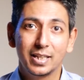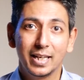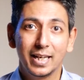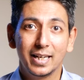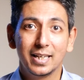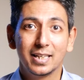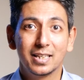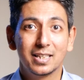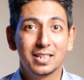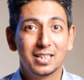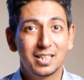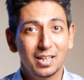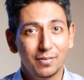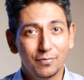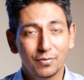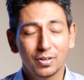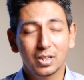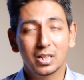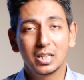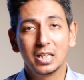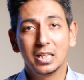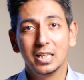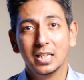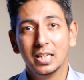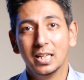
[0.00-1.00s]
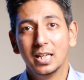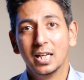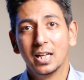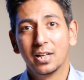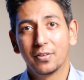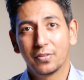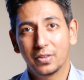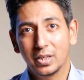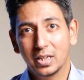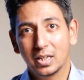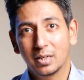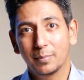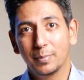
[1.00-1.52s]
then definitely
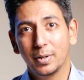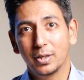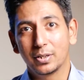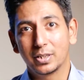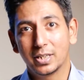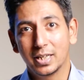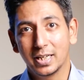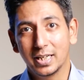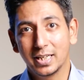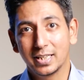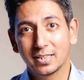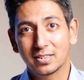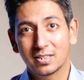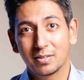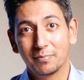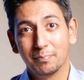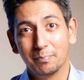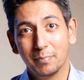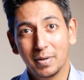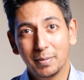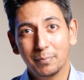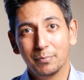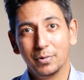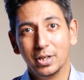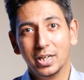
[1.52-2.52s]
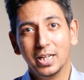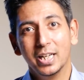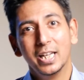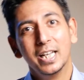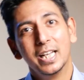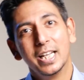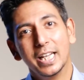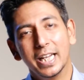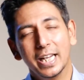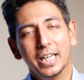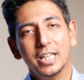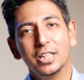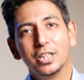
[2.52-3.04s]
think about getting some memory
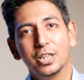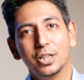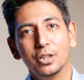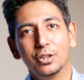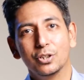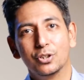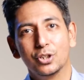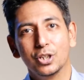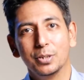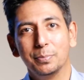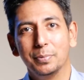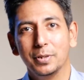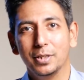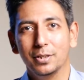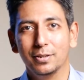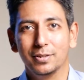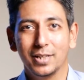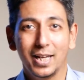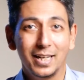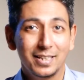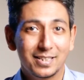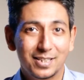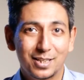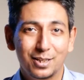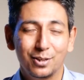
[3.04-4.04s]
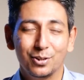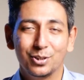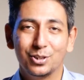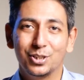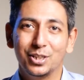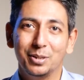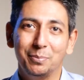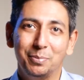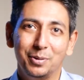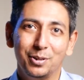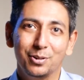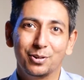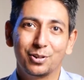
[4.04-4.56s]
into your GPU. That's your
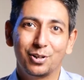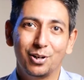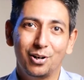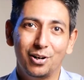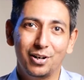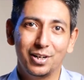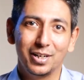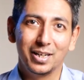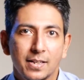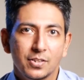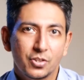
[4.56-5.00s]
GPU card.